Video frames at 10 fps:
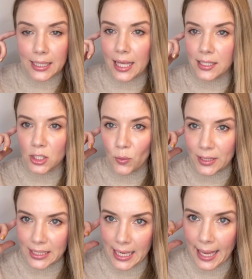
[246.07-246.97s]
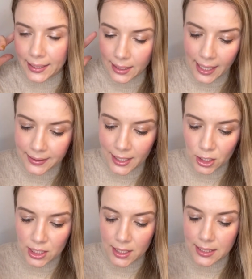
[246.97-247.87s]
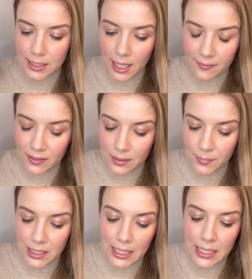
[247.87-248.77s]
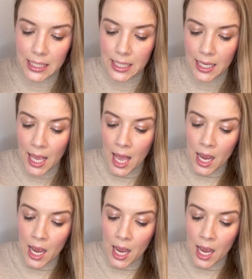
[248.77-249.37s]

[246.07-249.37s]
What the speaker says: It has so many antioxidants like vitamin E,